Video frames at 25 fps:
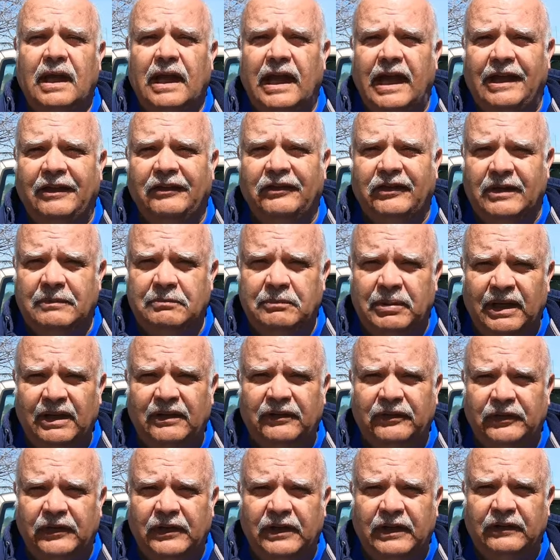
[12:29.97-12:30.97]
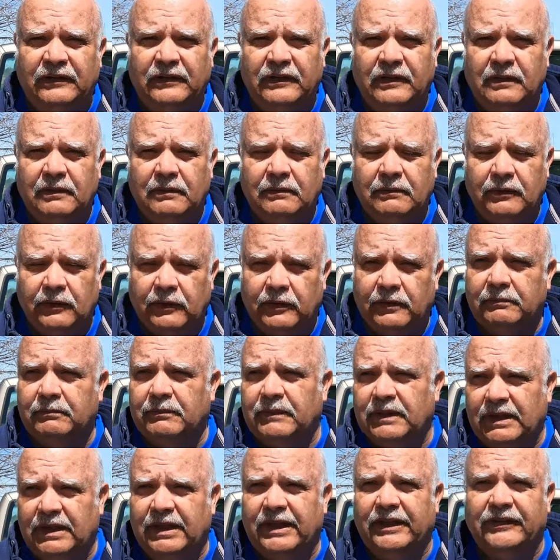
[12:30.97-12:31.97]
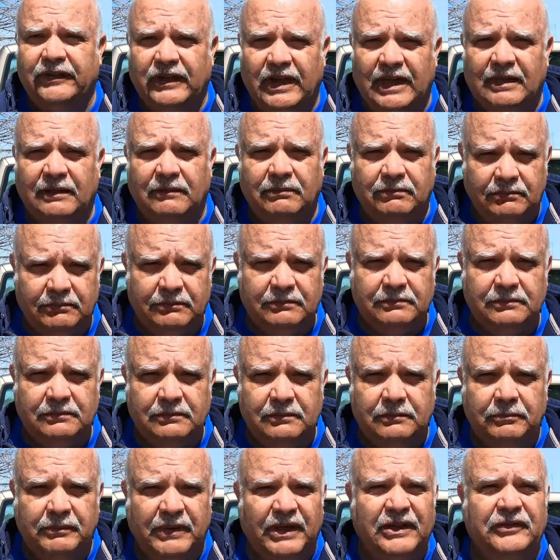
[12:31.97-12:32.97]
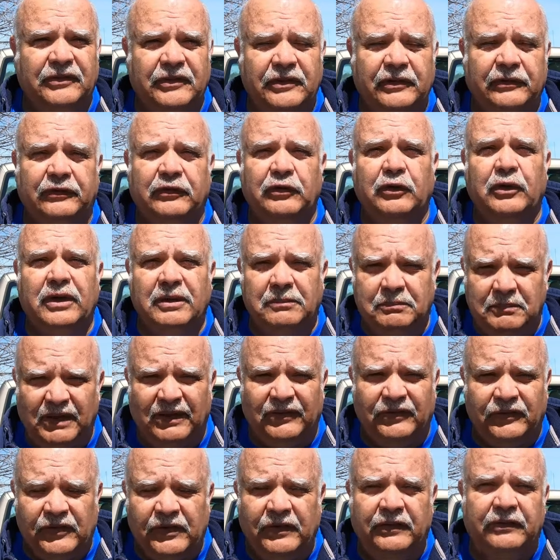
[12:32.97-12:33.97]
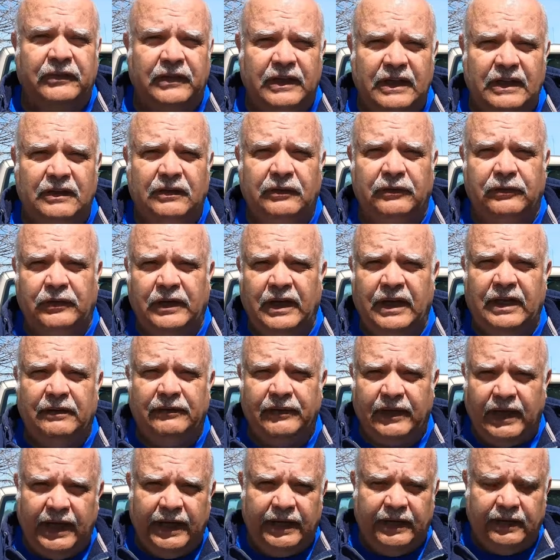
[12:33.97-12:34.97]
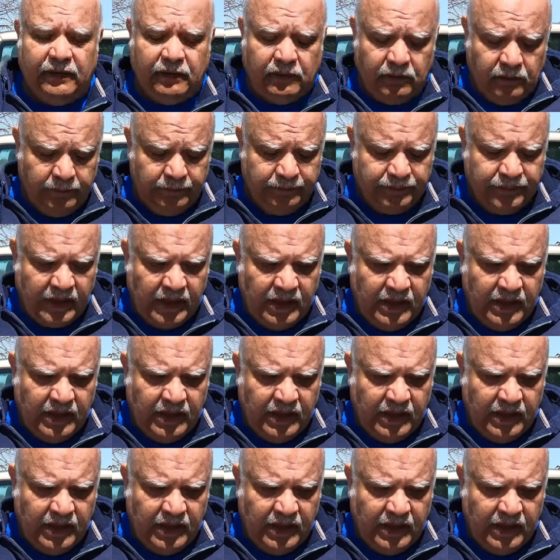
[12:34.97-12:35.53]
as a business or as a business doing business in the state of Idaho,